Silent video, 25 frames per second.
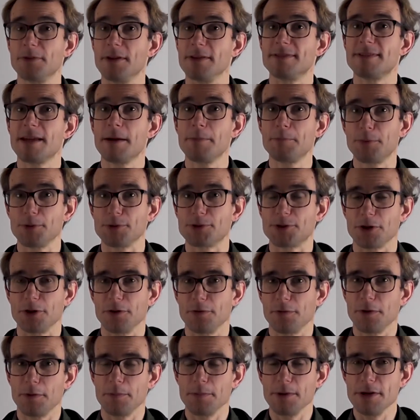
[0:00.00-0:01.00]
the temperature
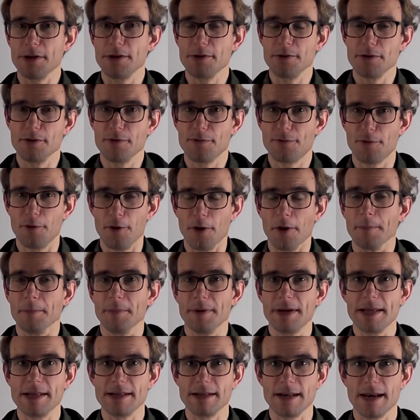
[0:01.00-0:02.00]
will be uniform
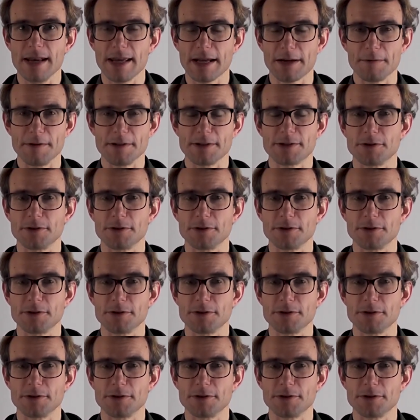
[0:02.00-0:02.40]
in the liquid.